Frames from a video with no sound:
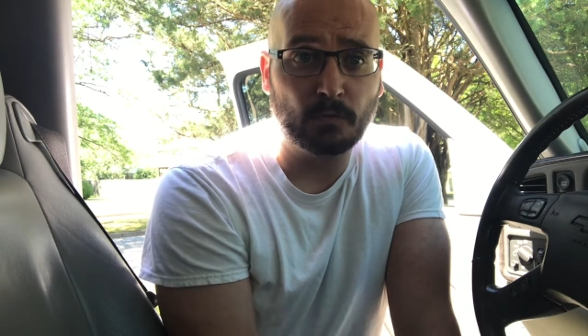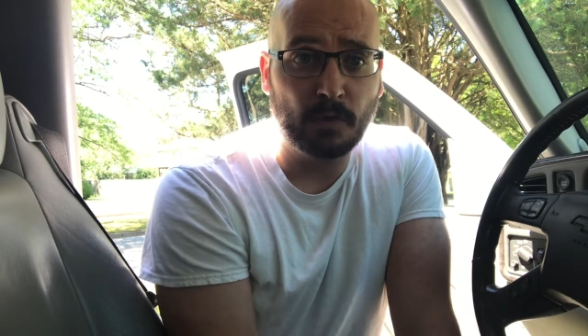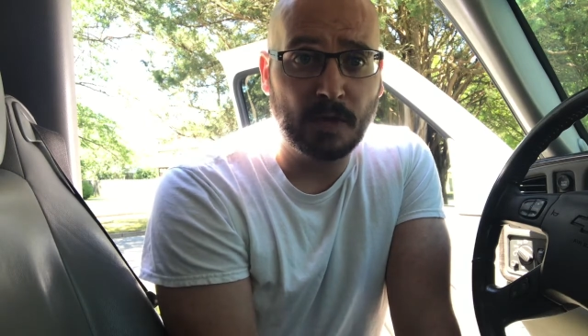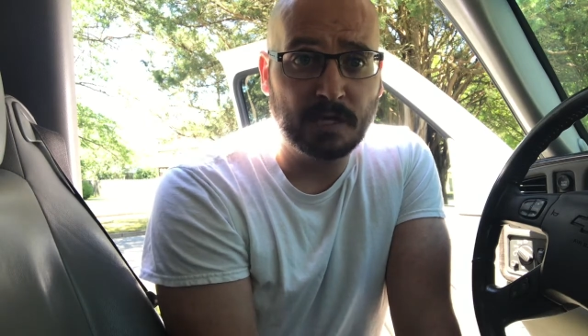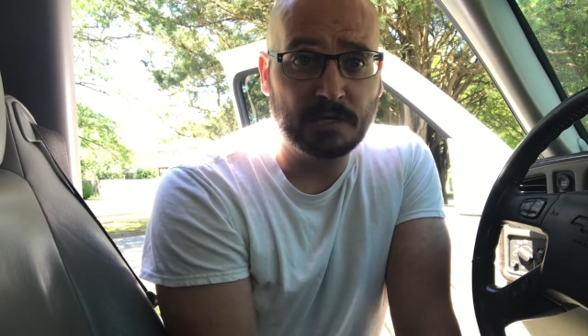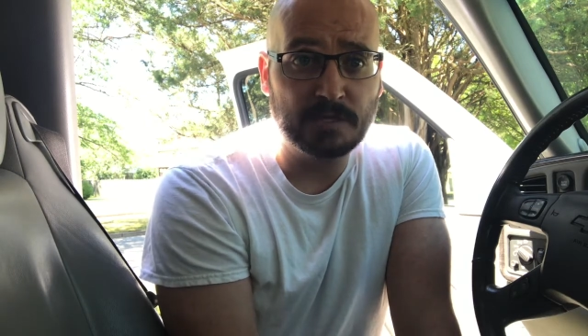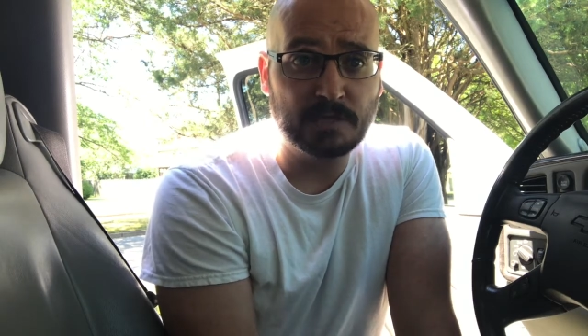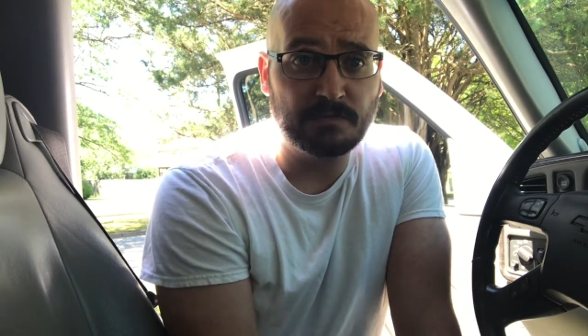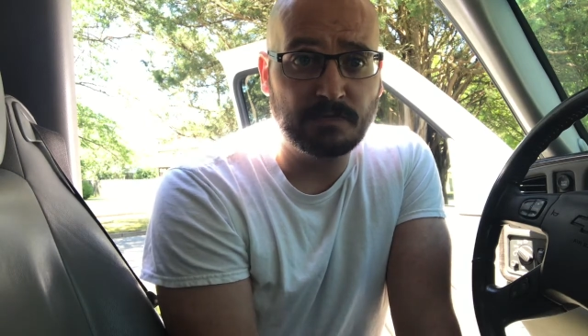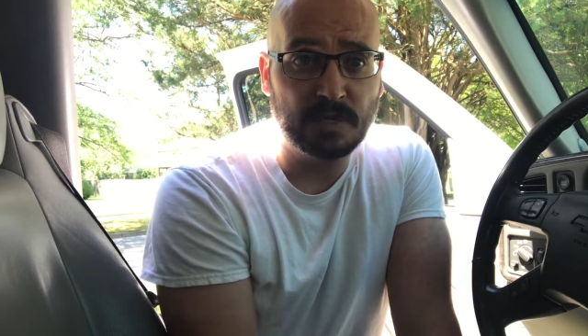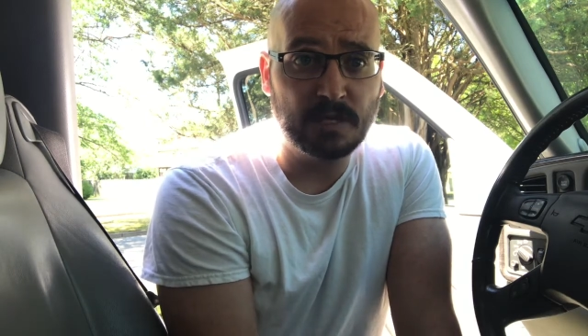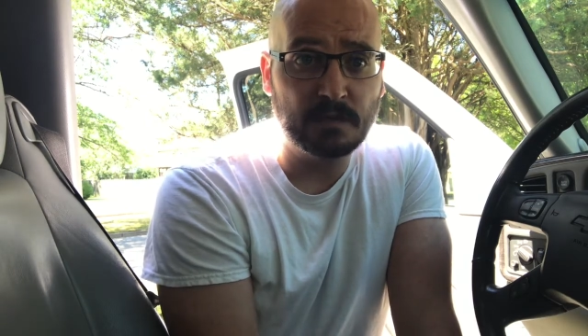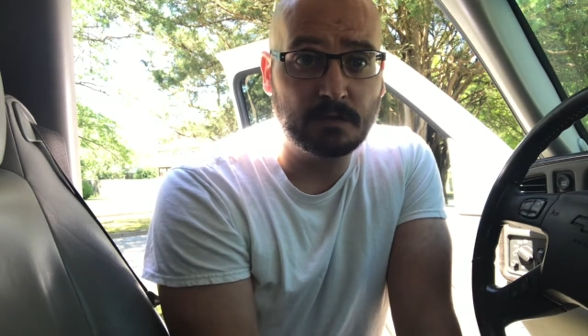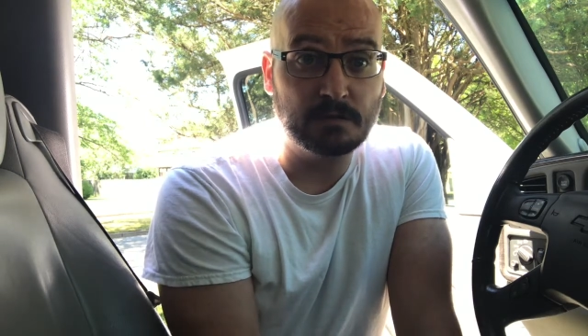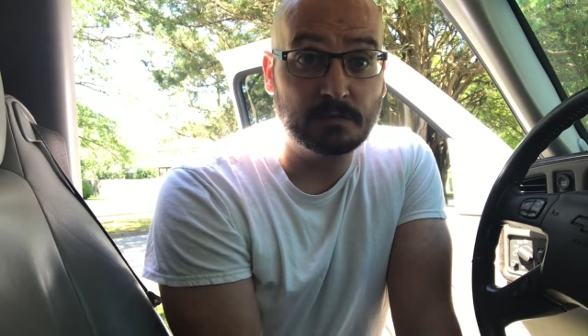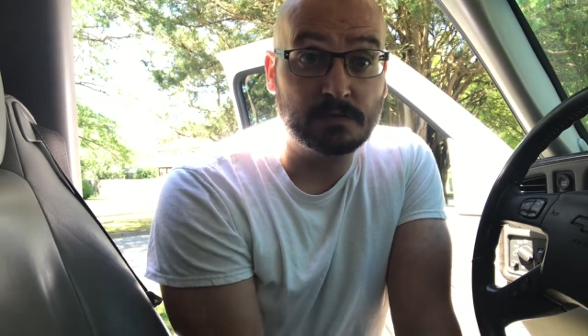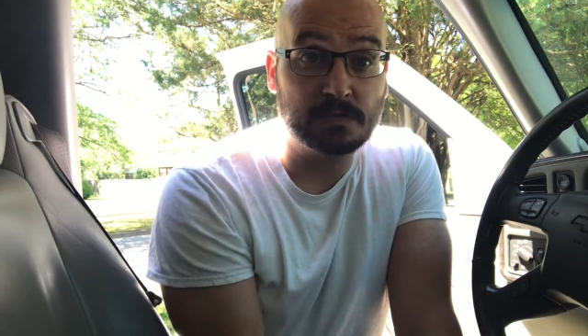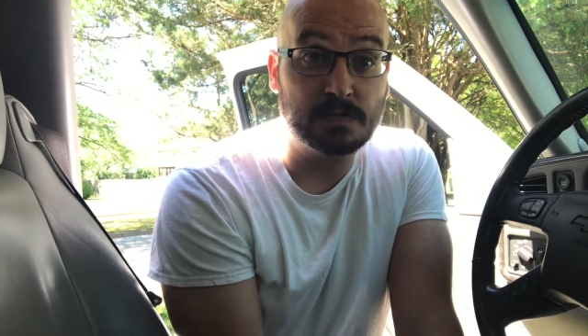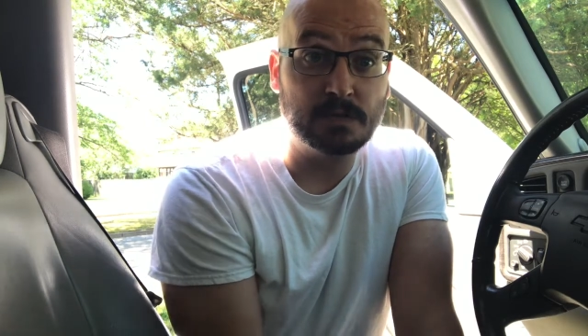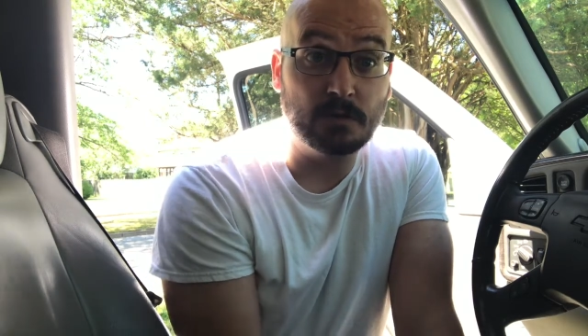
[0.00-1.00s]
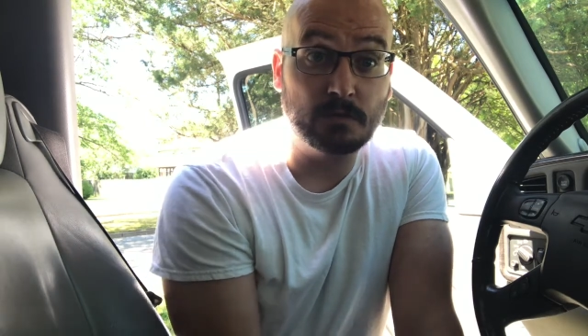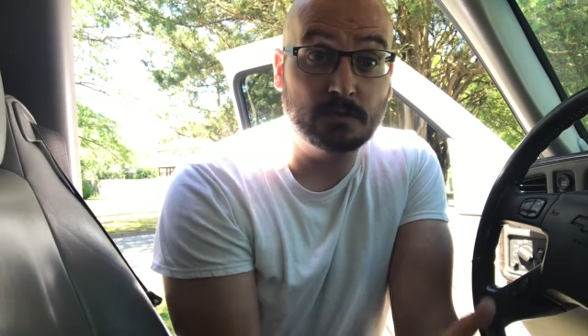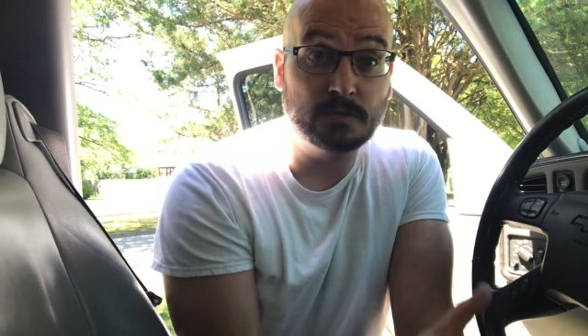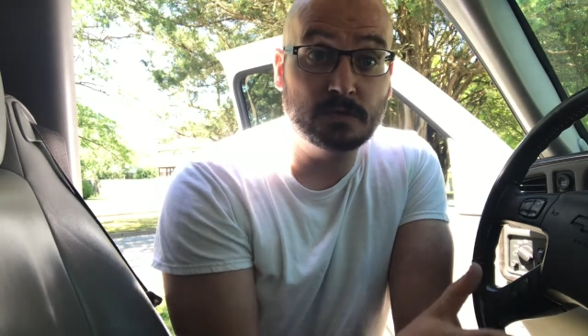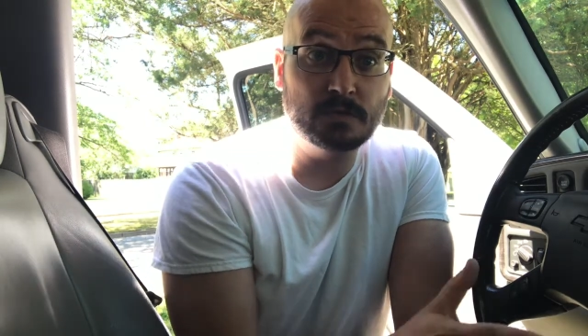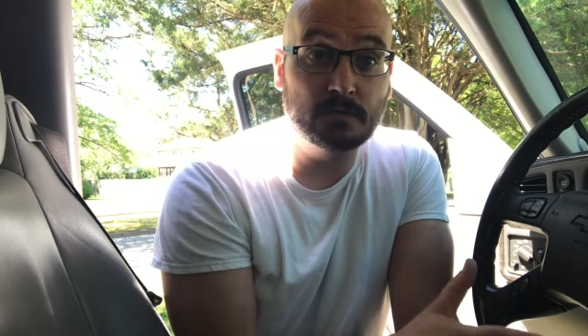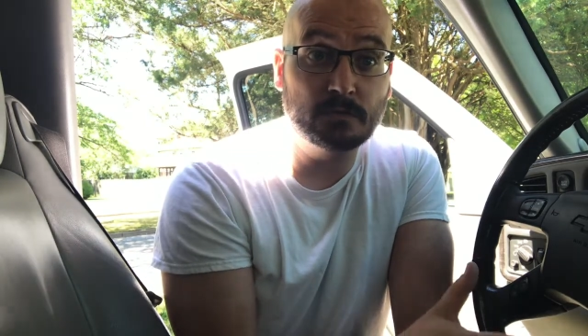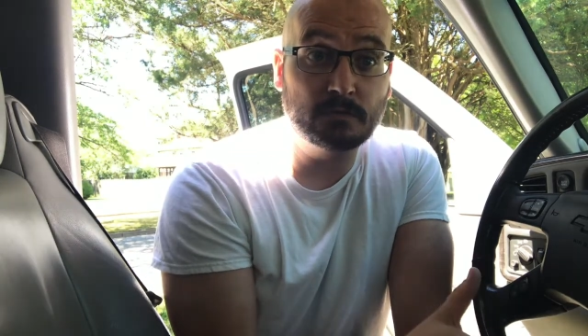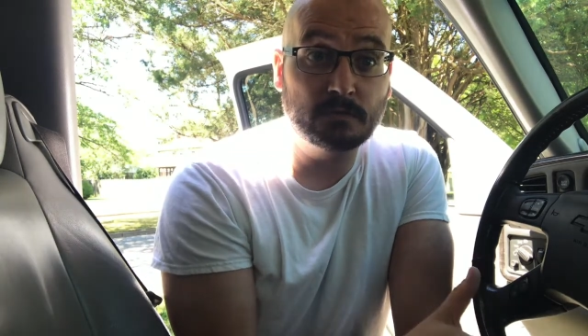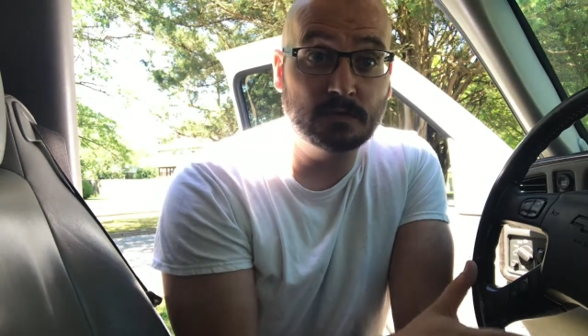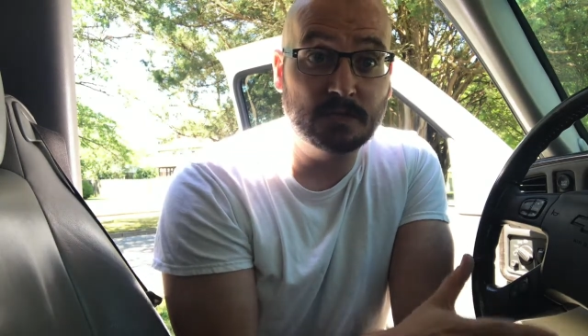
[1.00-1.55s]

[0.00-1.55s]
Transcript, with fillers: range of vehicles. So two